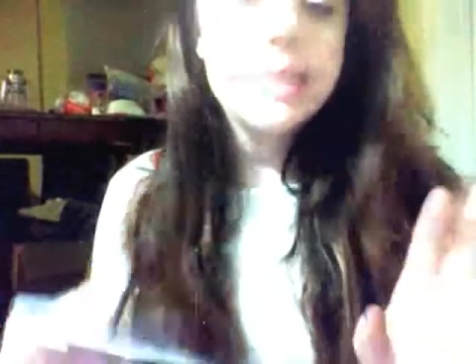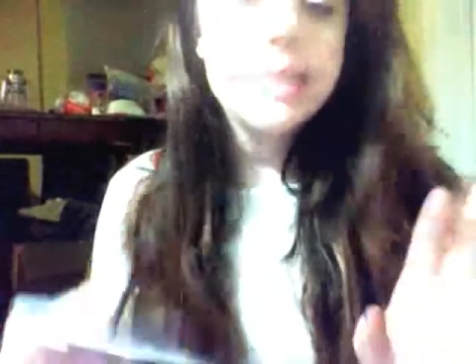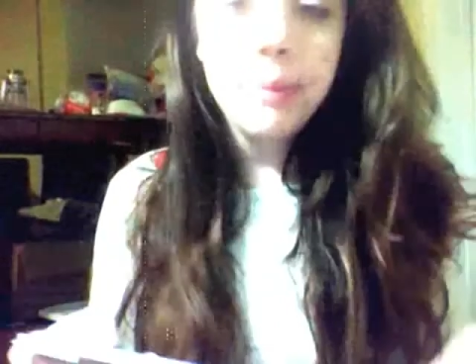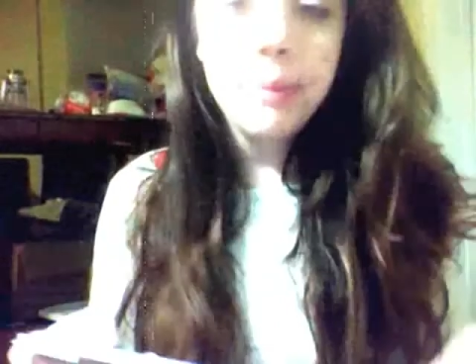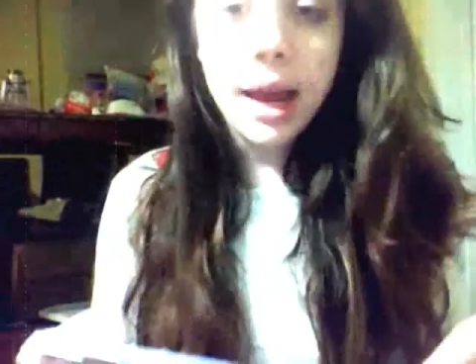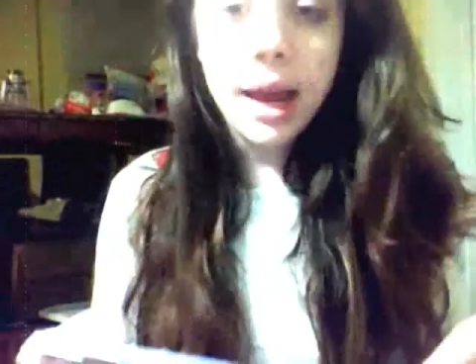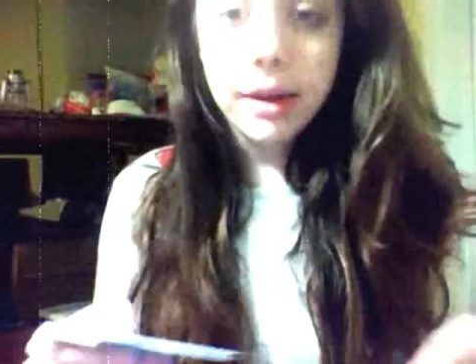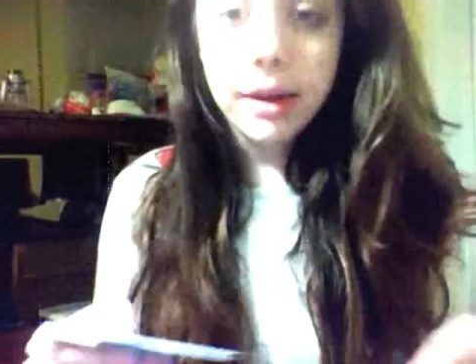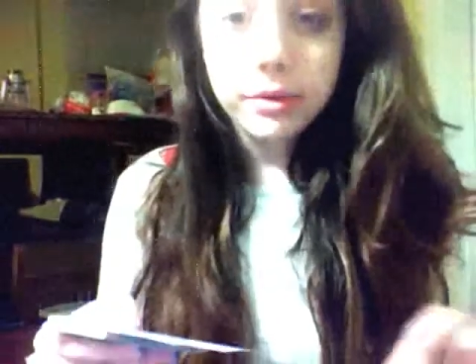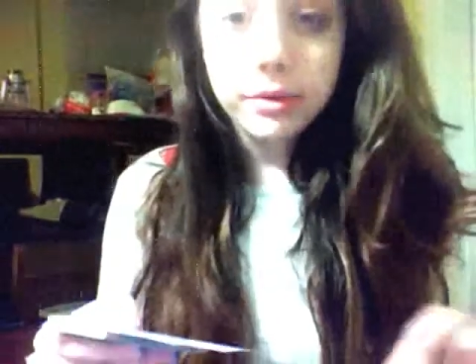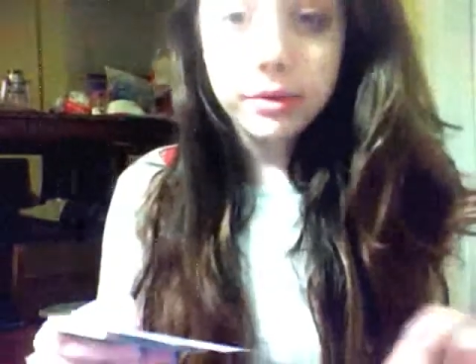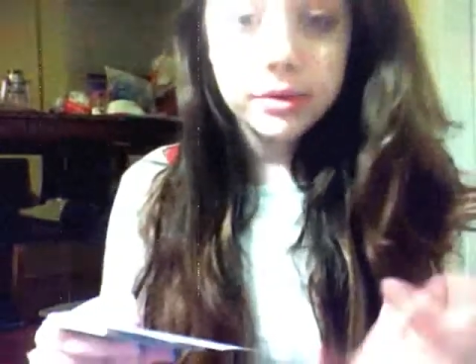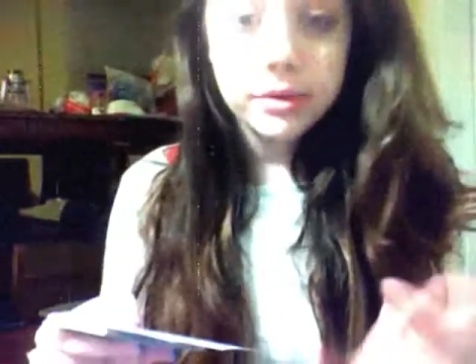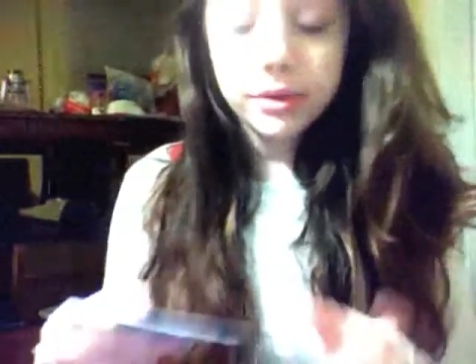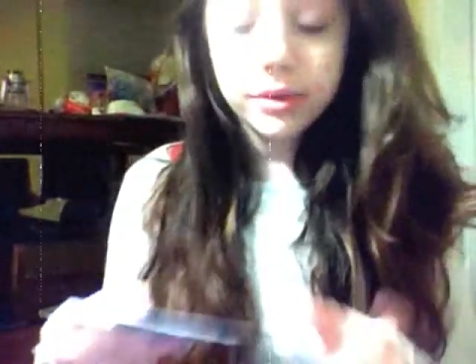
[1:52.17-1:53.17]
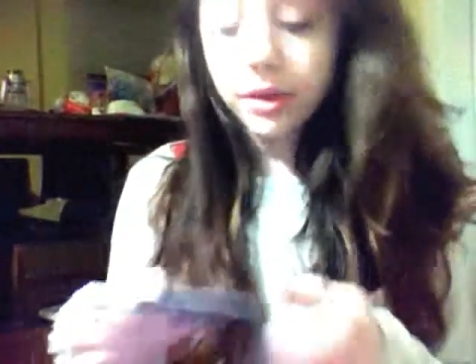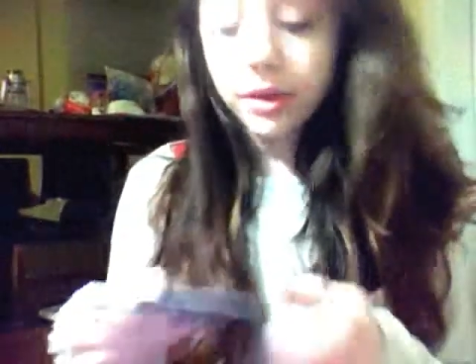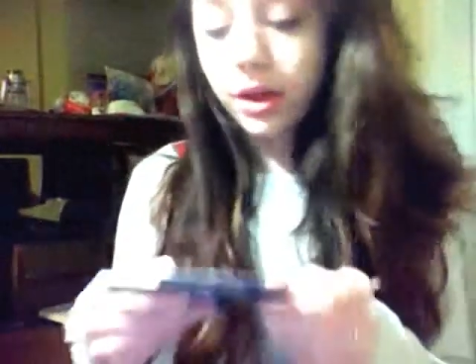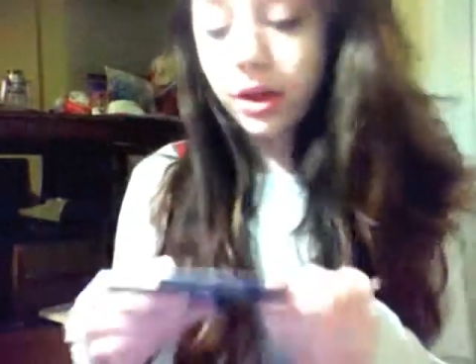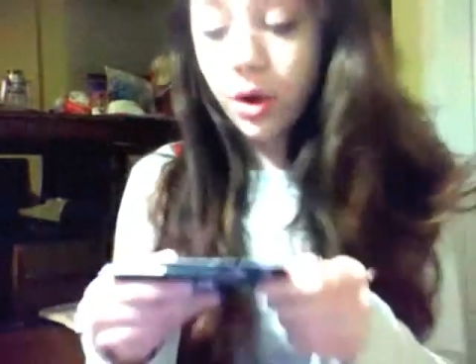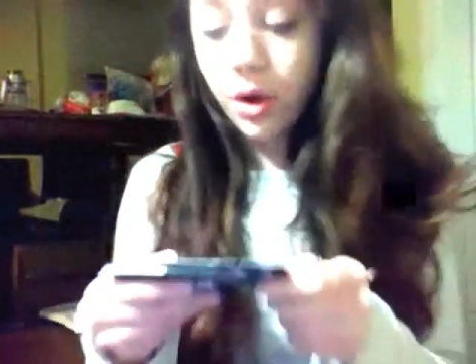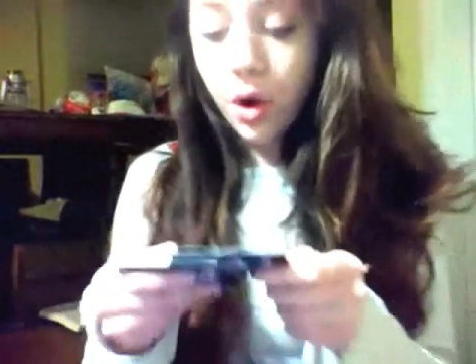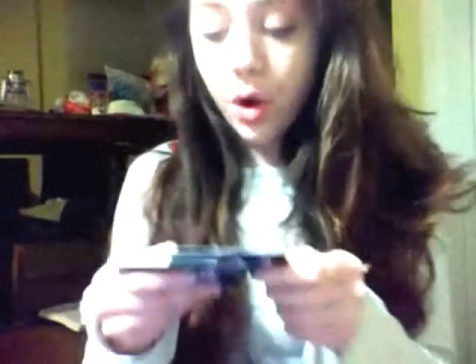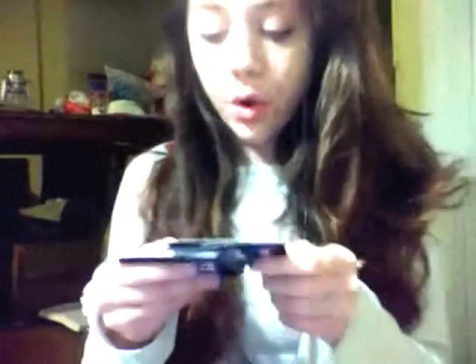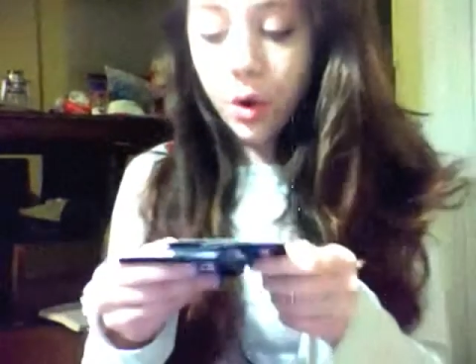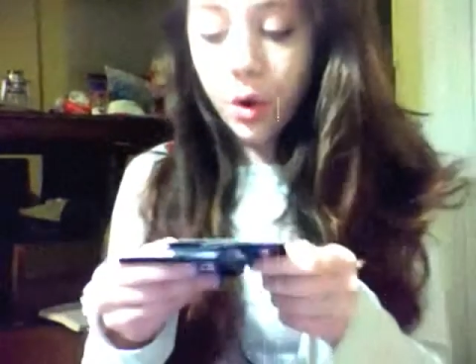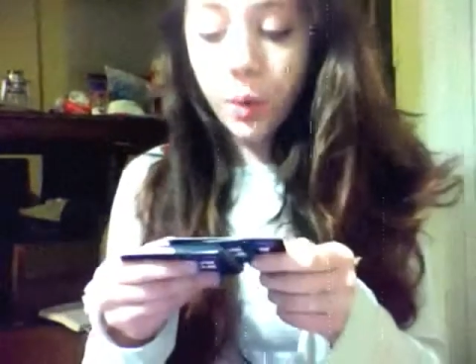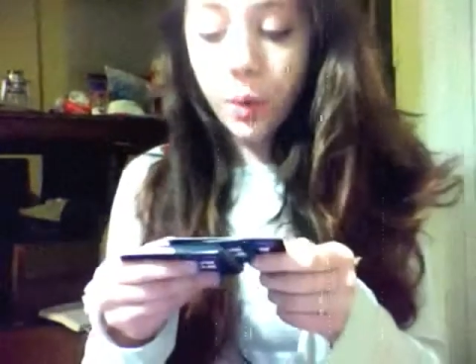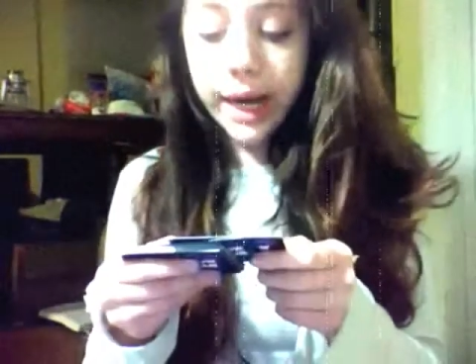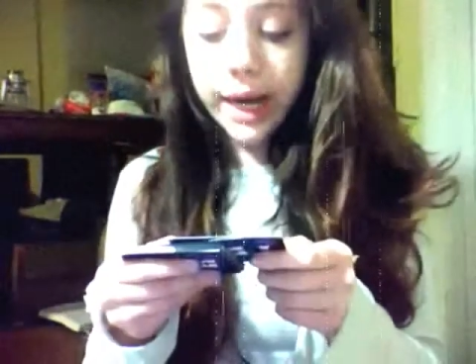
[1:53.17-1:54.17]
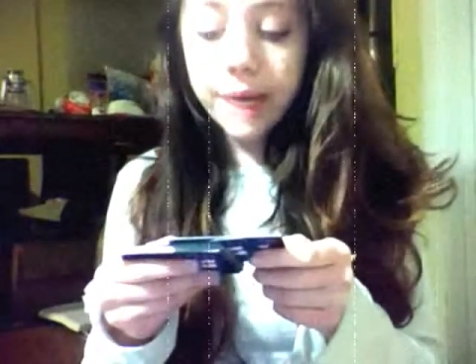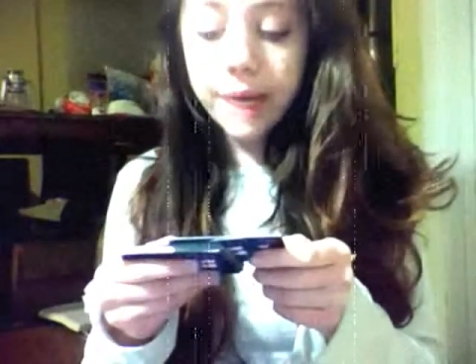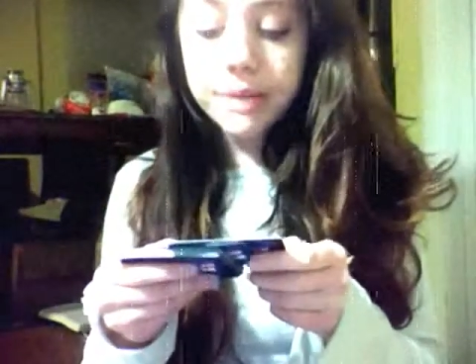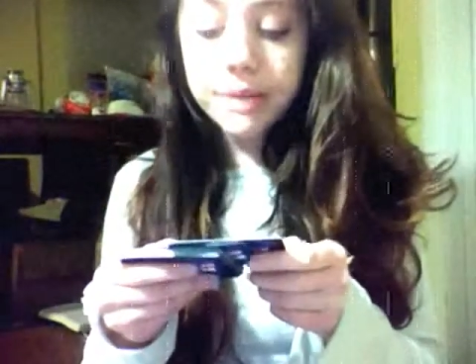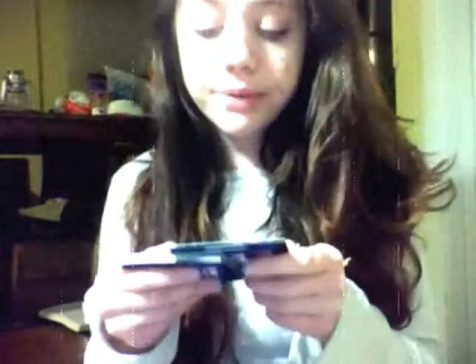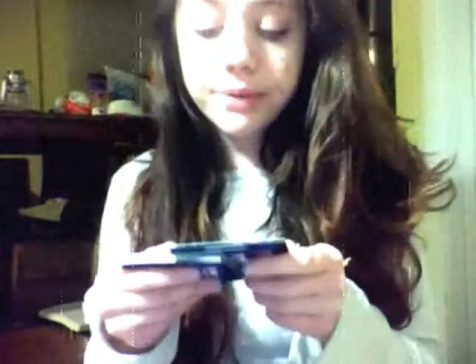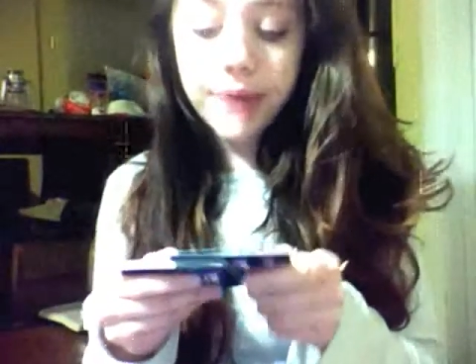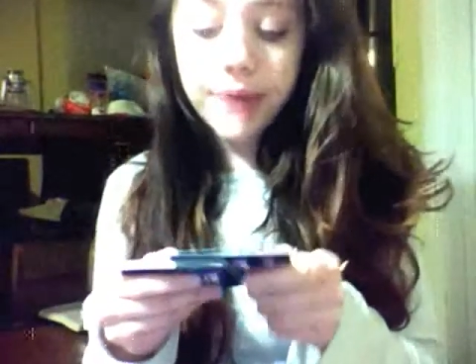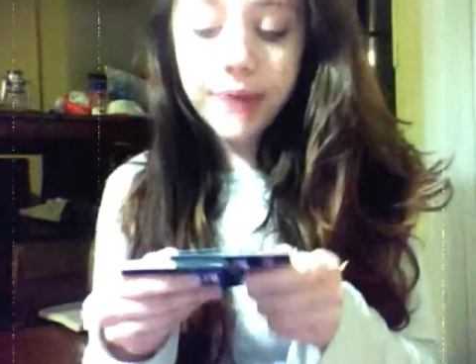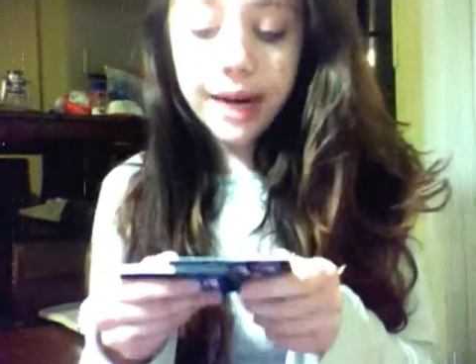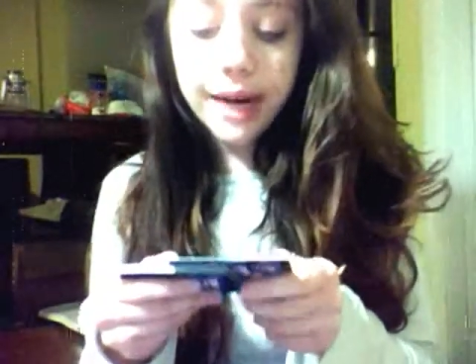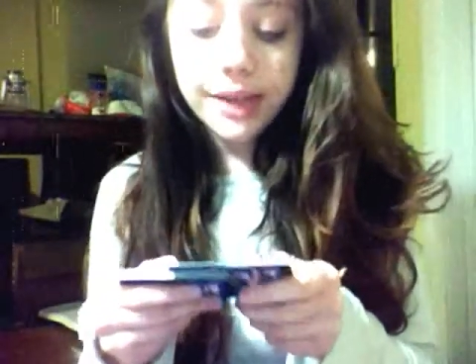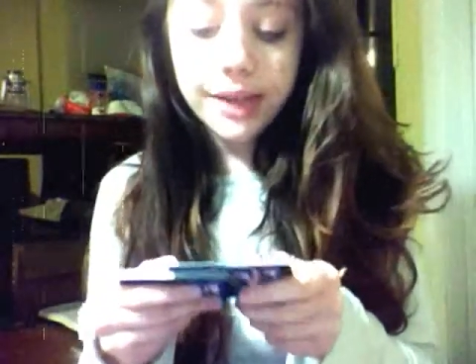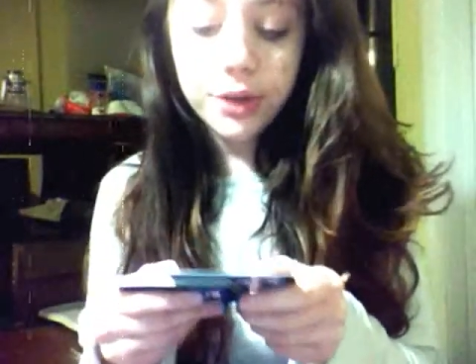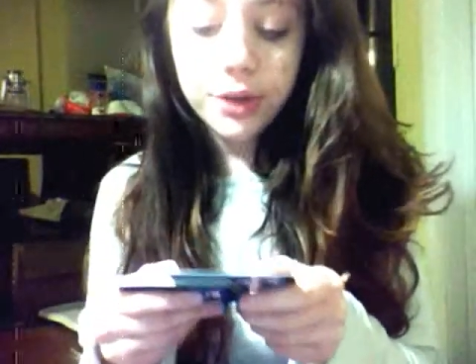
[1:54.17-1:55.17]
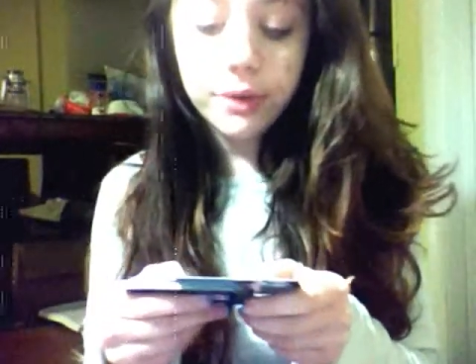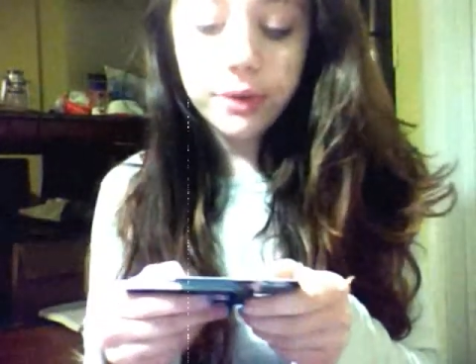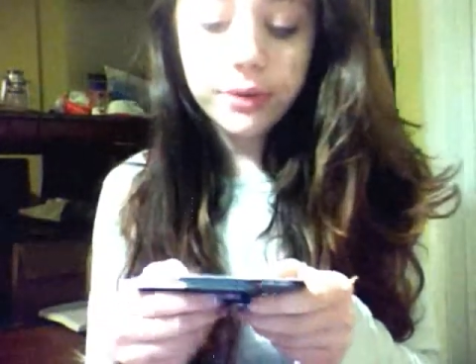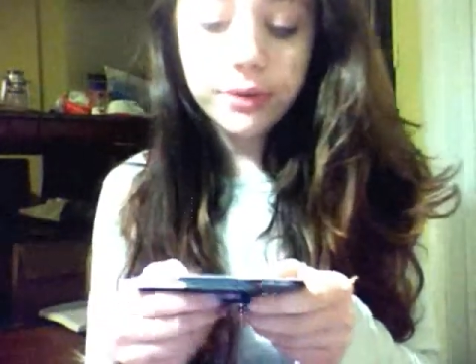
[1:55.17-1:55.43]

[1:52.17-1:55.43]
man, wake up to find that you have